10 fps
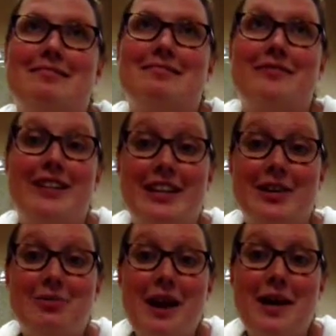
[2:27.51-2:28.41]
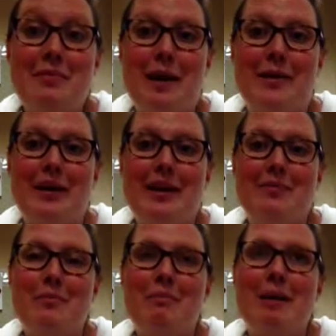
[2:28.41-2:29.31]
feeling great about it,
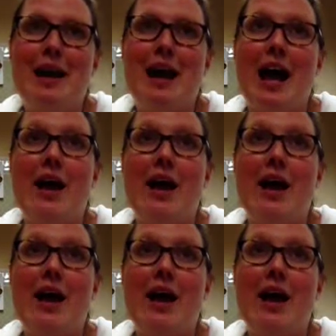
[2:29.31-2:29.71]
but